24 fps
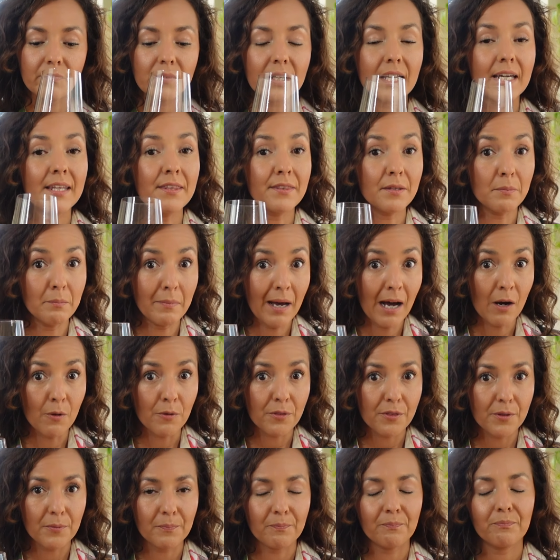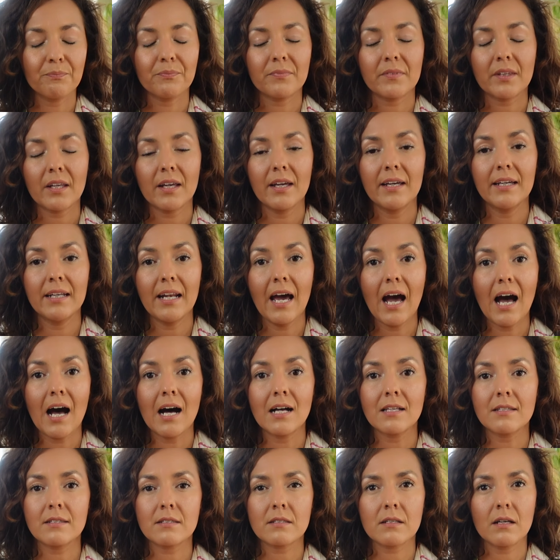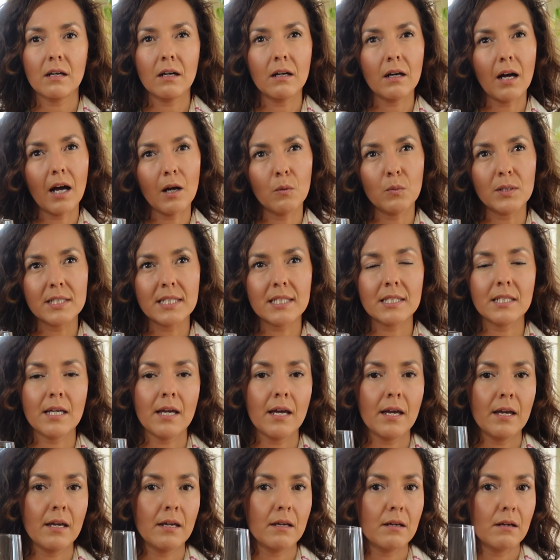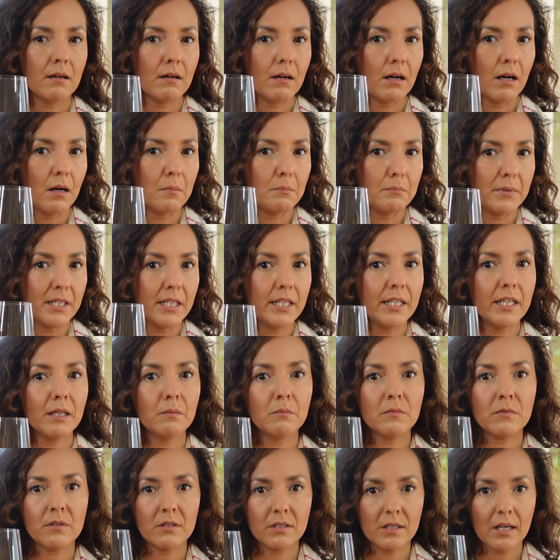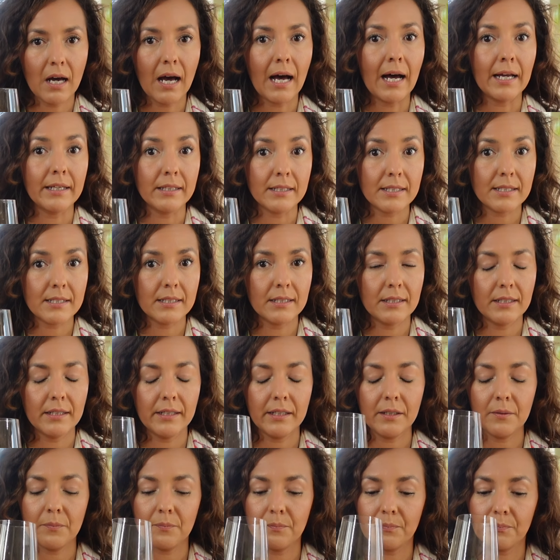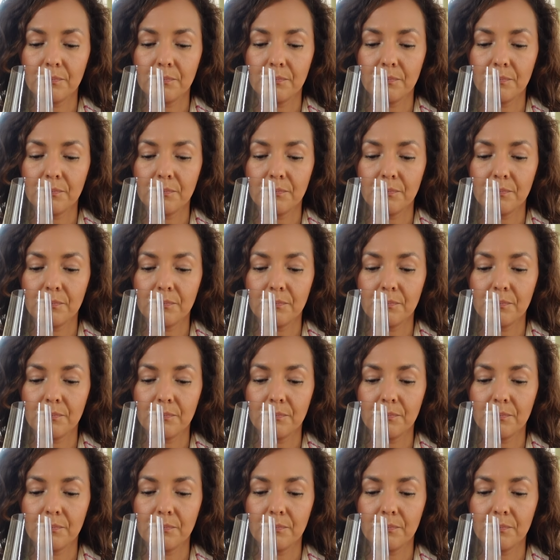In the mouth, it has, I would say, medium to high acidity.